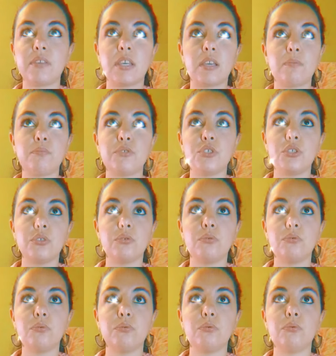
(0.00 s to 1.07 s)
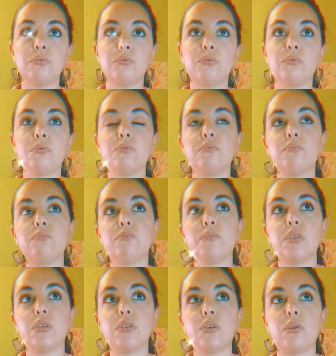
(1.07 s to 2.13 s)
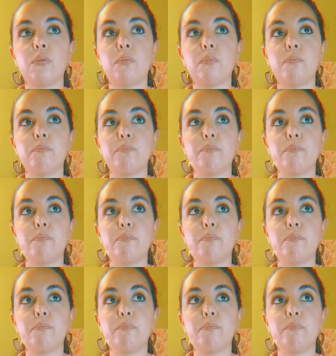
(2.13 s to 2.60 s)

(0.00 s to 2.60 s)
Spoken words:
kept you, you know,